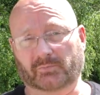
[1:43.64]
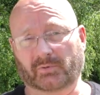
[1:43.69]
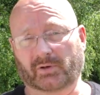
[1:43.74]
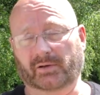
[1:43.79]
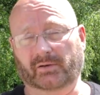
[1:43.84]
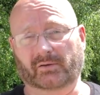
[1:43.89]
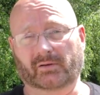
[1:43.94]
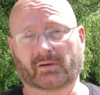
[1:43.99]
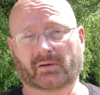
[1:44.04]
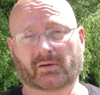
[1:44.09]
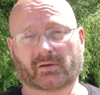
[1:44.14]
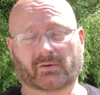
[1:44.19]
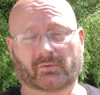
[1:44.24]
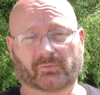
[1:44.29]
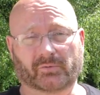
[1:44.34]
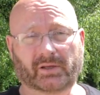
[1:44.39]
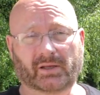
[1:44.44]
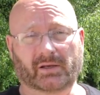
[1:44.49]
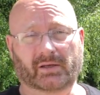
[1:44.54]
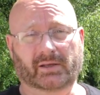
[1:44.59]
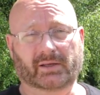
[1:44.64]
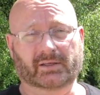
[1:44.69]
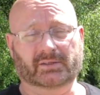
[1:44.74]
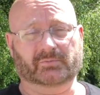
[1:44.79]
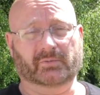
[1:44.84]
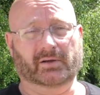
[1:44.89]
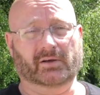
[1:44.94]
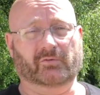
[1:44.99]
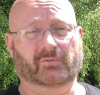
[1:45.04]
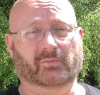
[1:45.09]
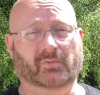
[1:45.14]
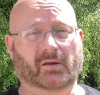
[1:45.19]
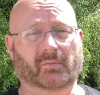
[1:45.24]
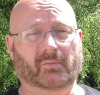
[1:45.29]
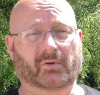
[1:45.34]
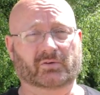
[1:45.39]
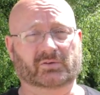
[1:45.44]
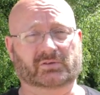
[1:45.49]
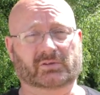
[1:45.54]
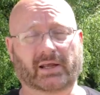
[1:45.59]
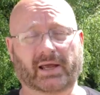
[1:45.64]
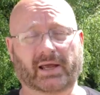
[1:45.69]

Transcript: one really is one of my most